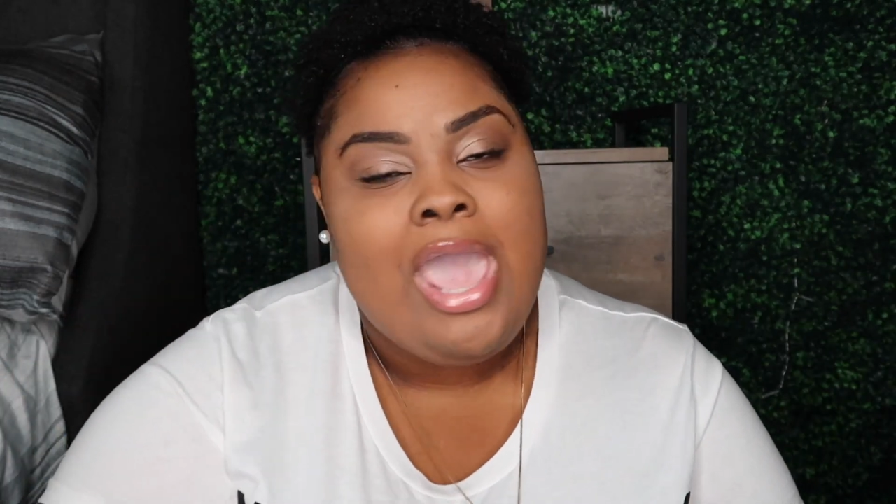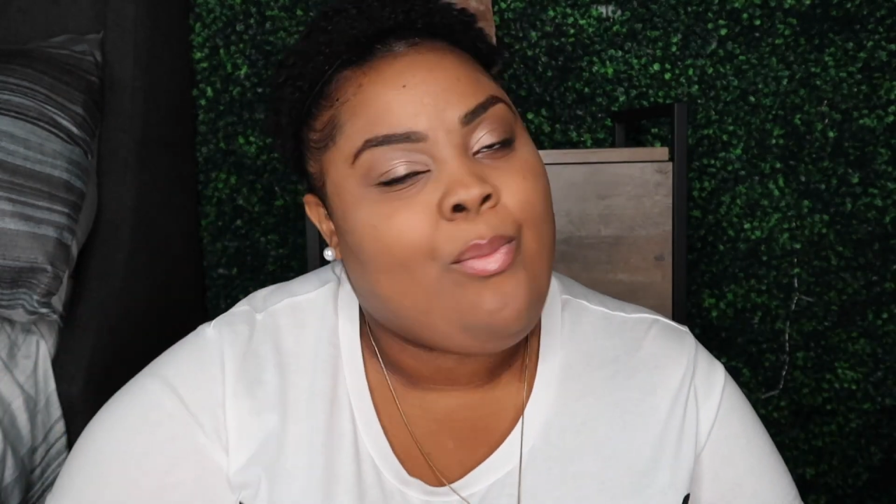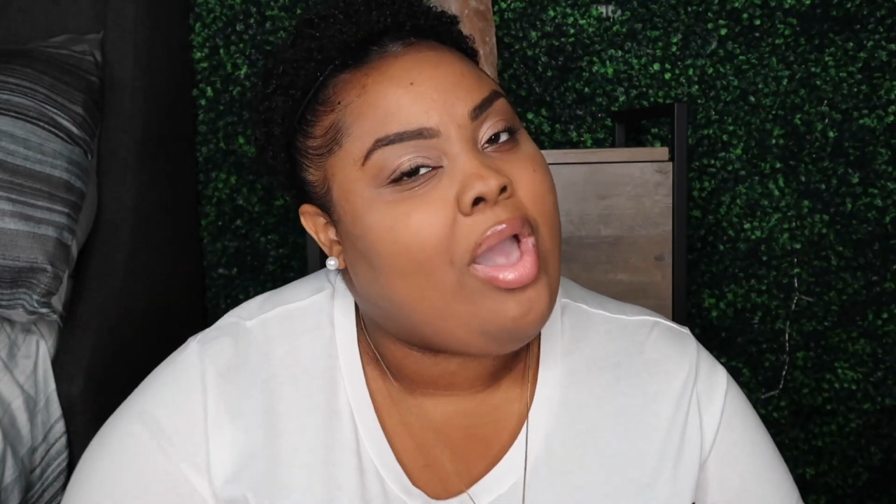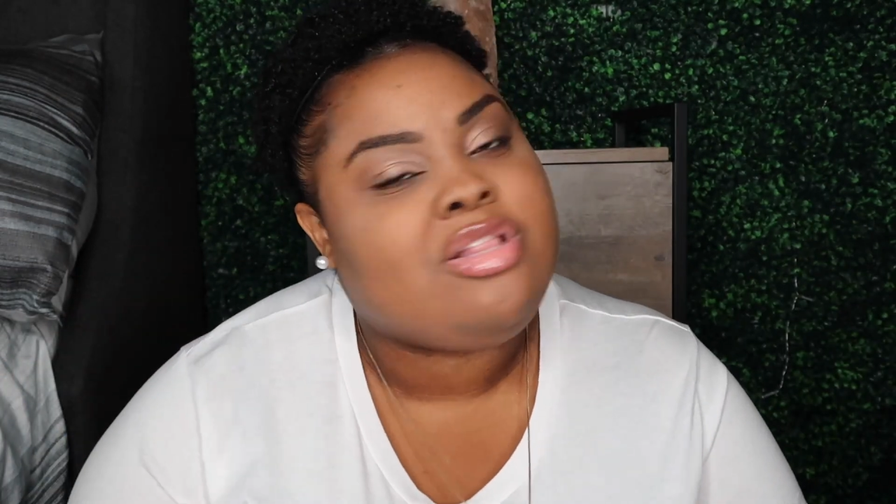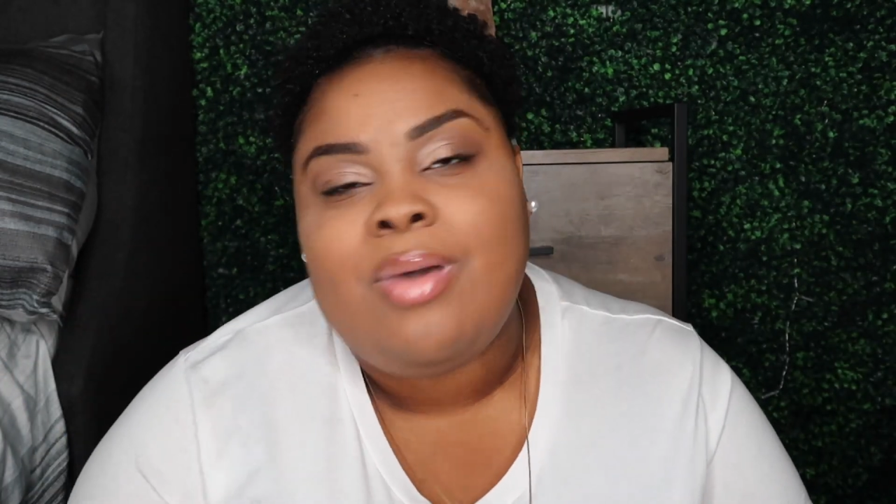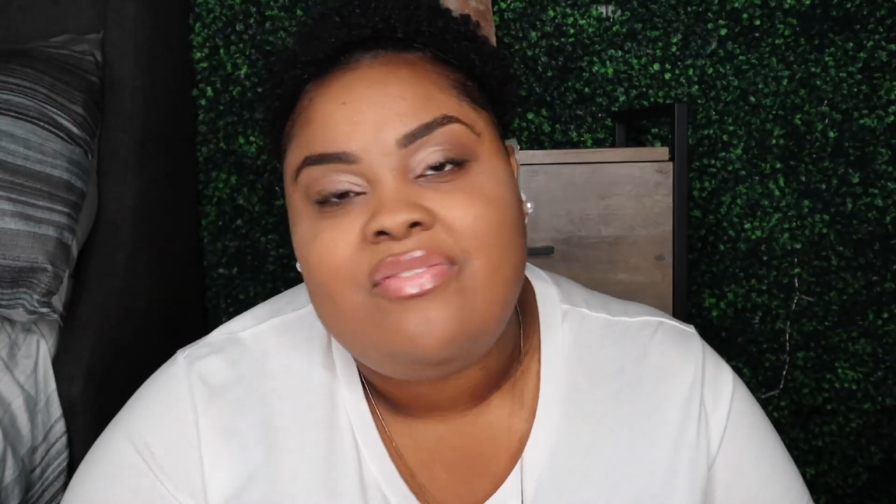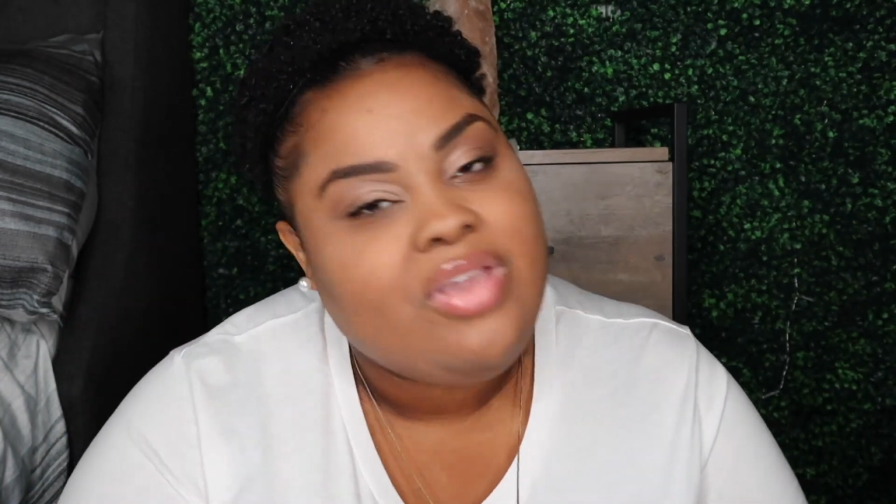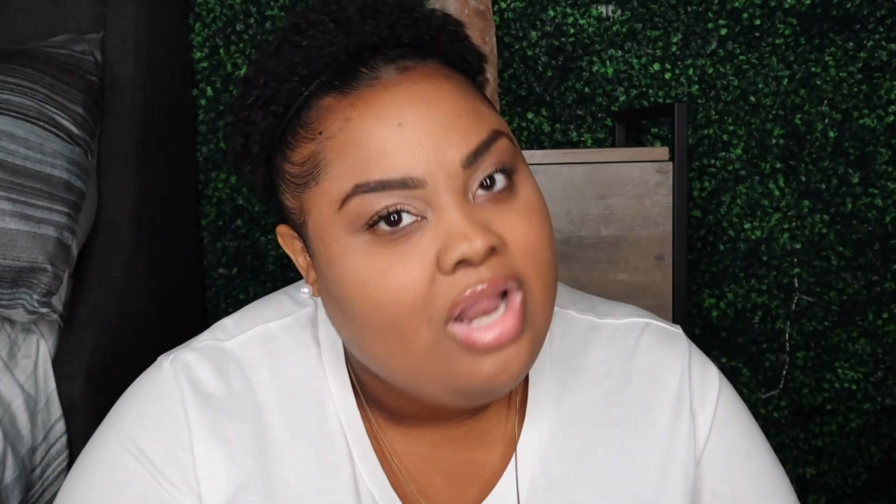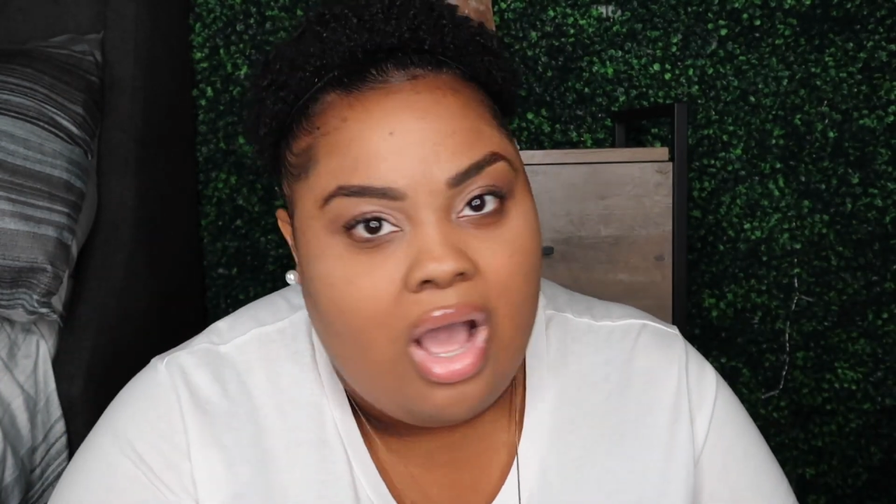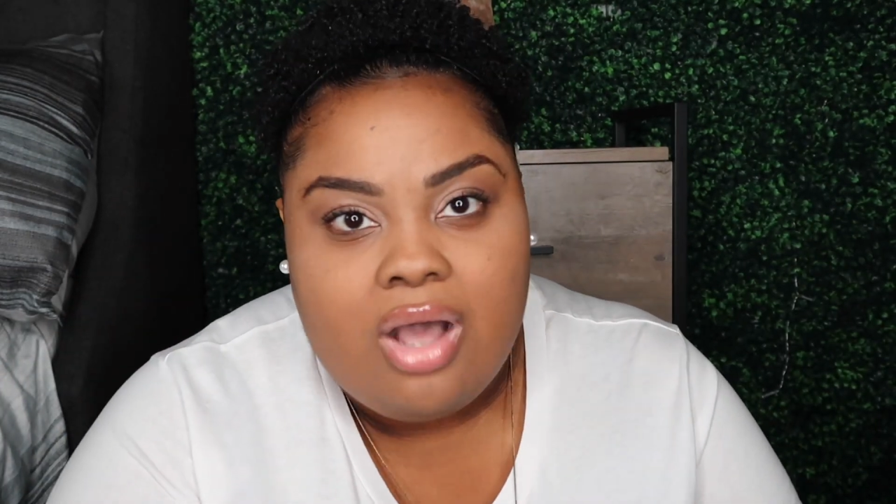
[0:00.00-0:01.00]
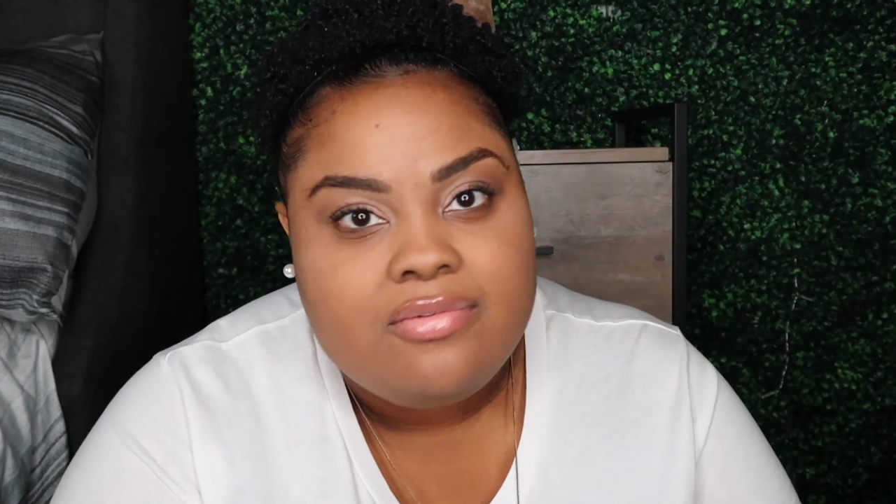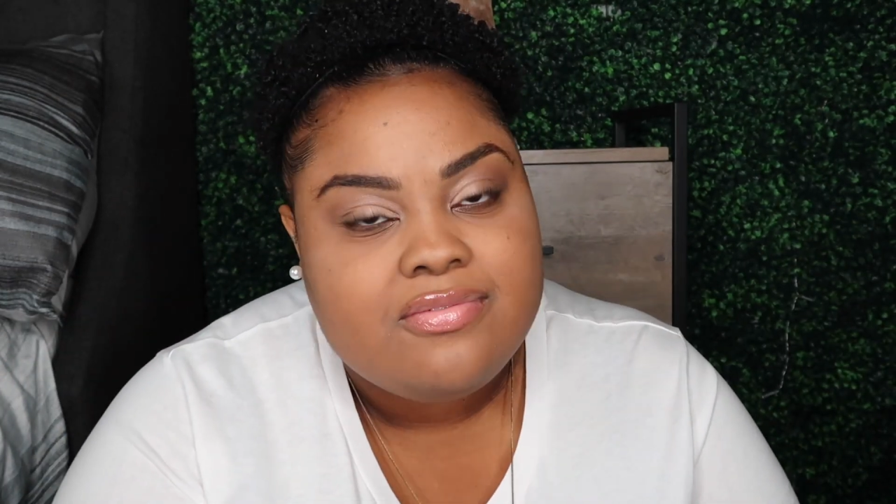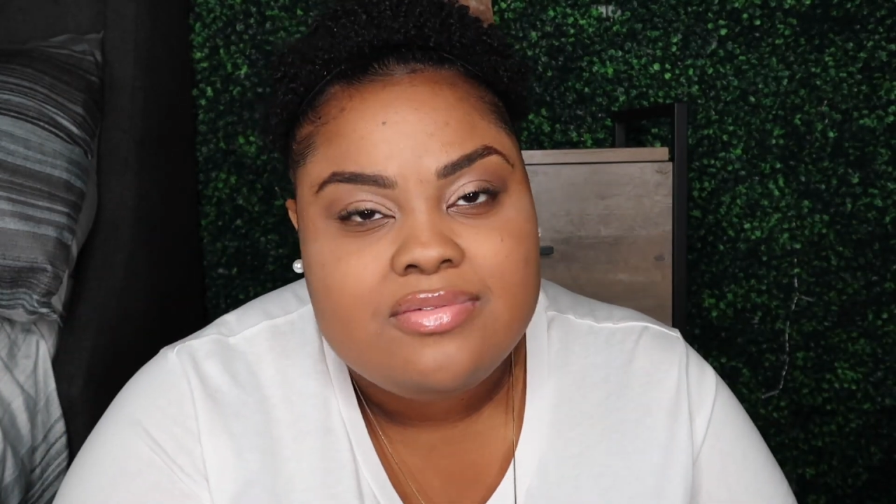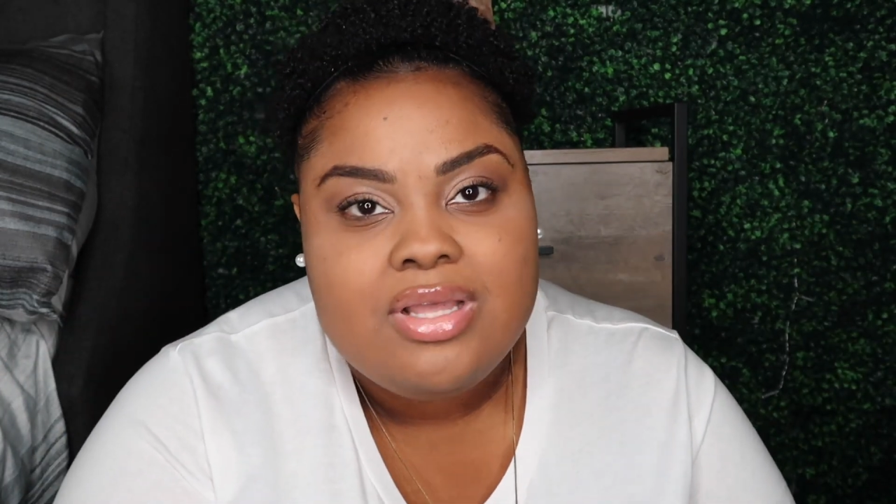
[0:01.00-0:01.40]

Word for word: and wiped my feet off.